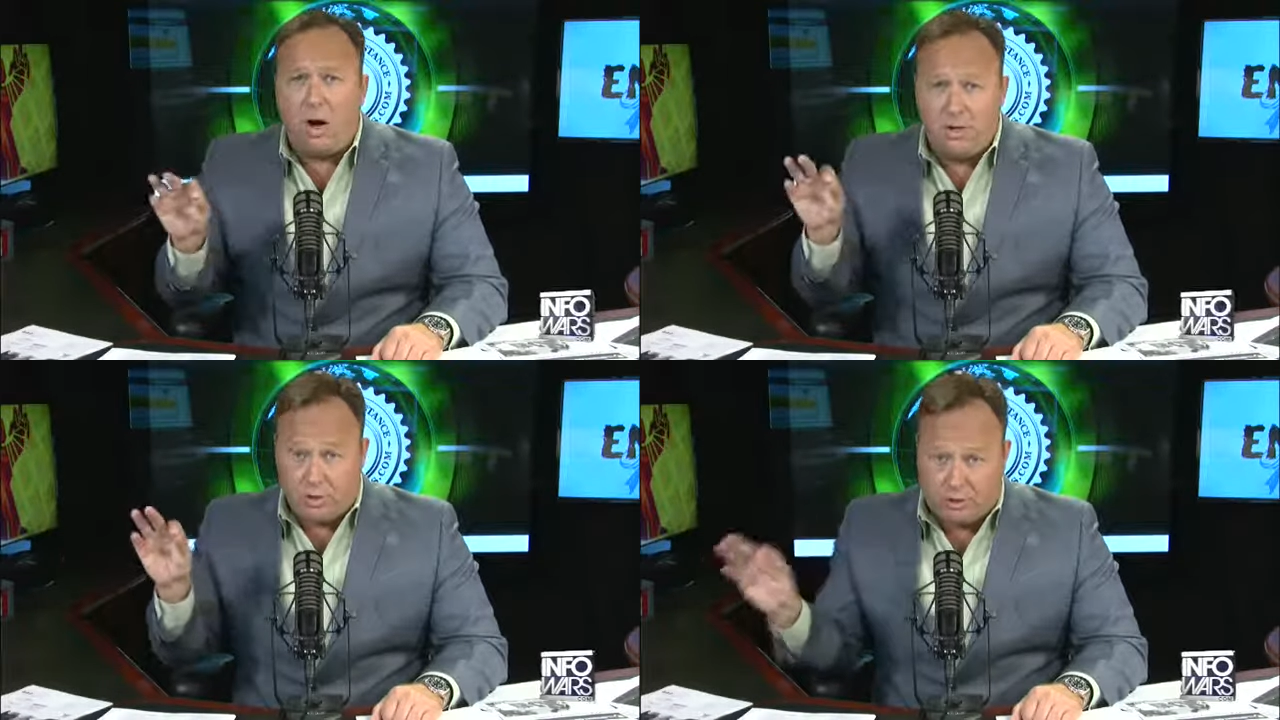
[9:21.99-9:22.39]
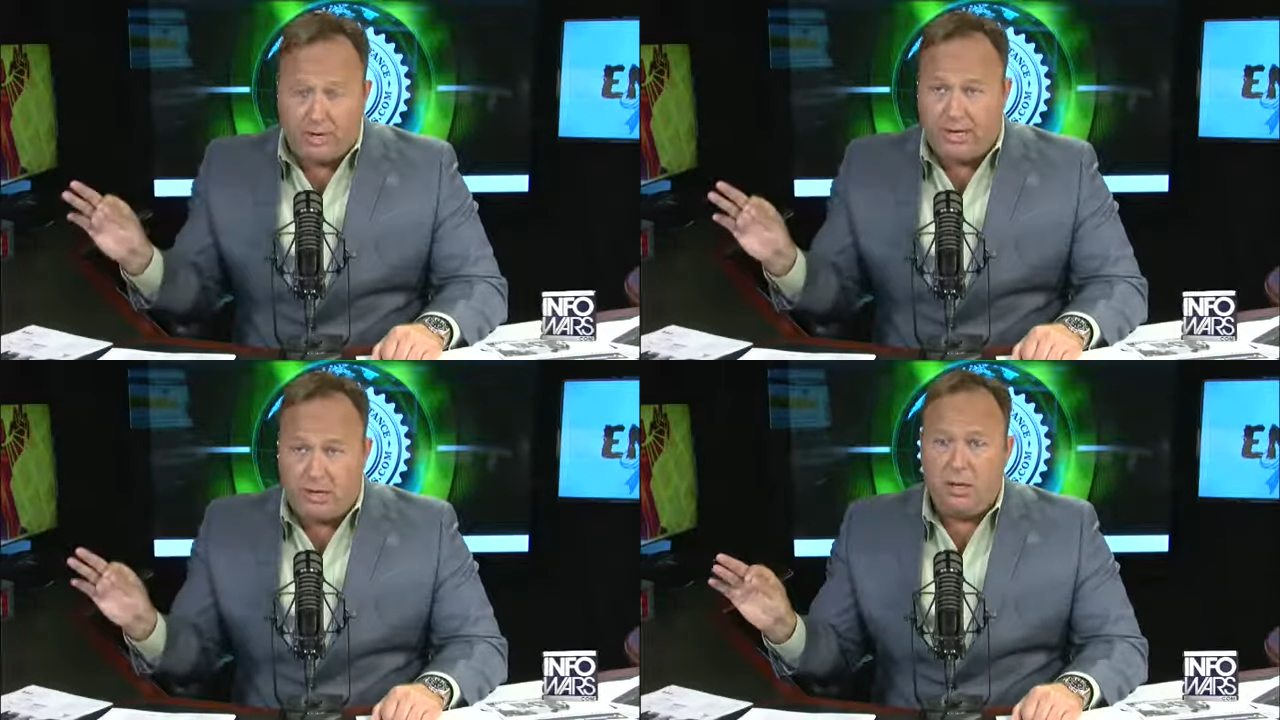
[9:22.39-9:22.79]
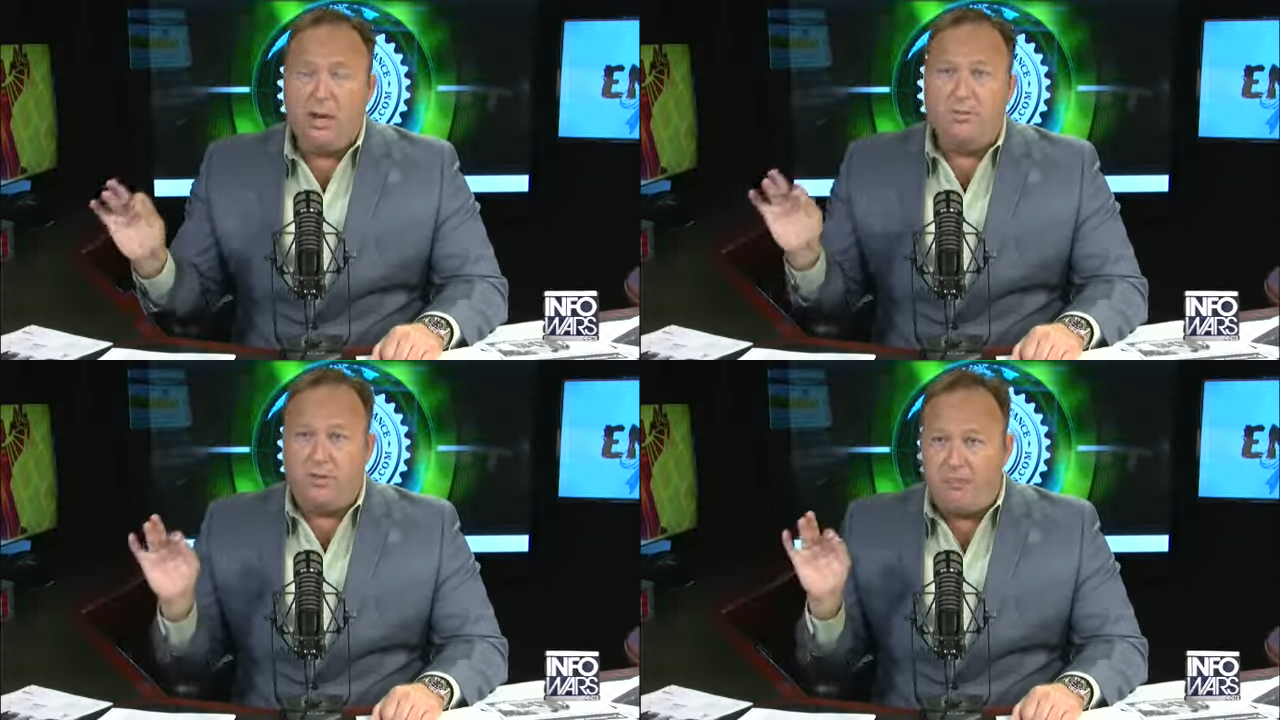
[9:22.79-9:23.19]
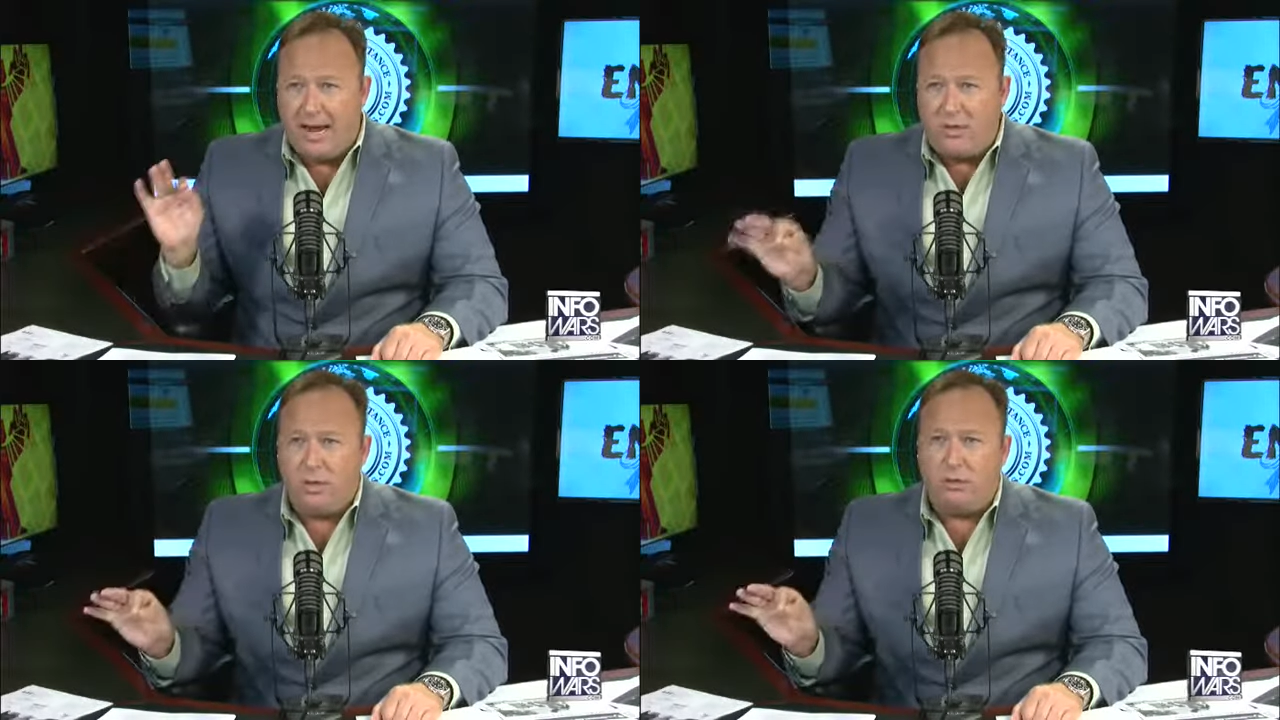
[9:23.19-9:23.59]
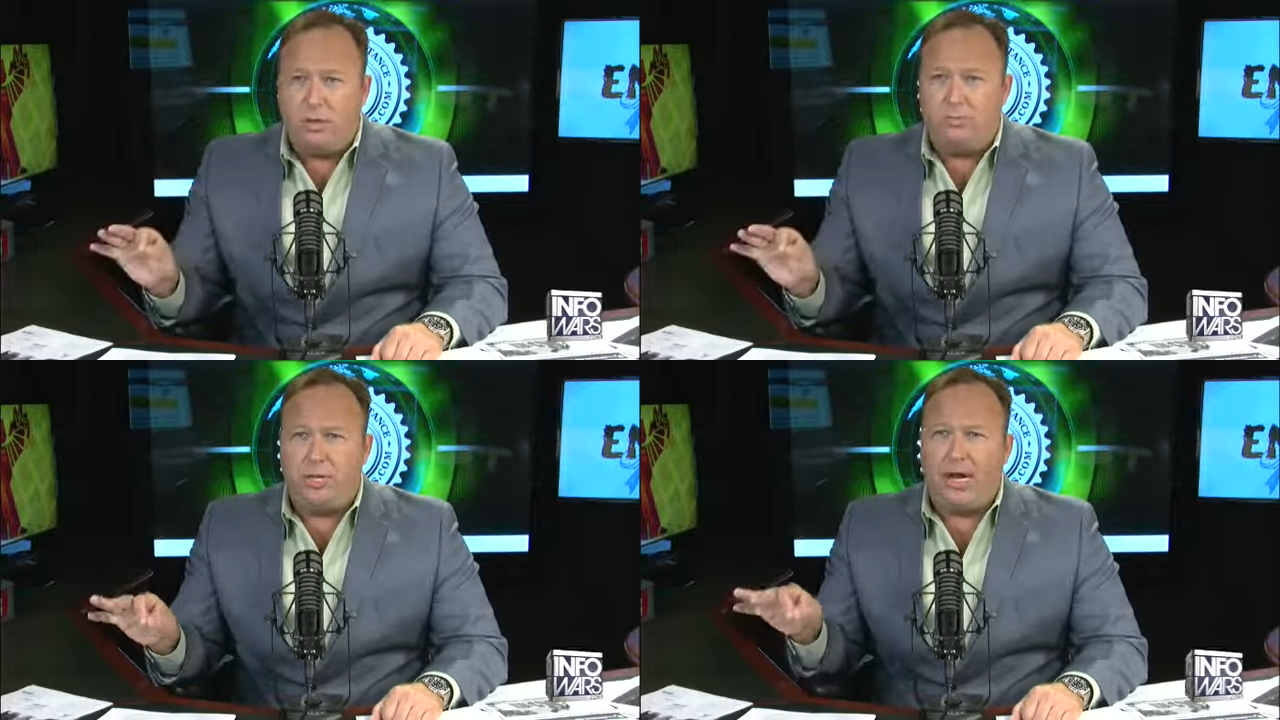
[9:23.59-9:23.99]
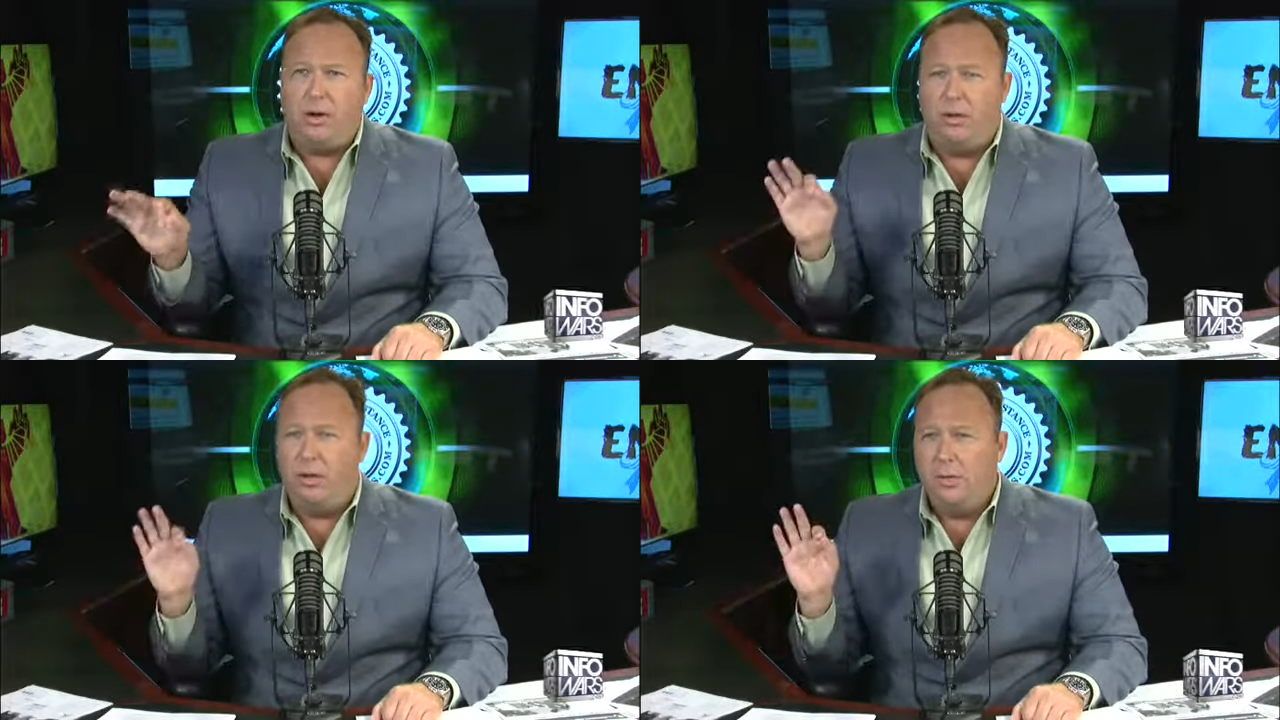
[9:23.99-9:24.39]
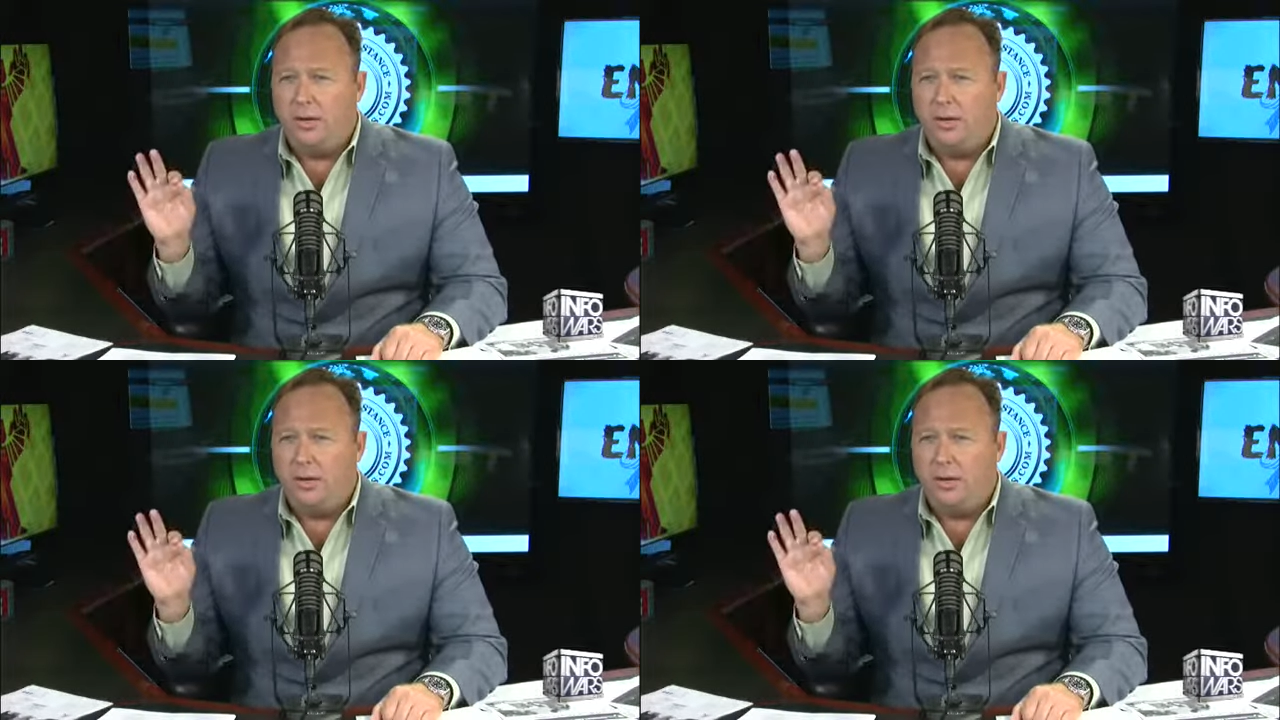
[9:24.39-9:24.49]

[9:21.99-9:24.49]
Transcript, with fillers: on screen for the main YouTube channel,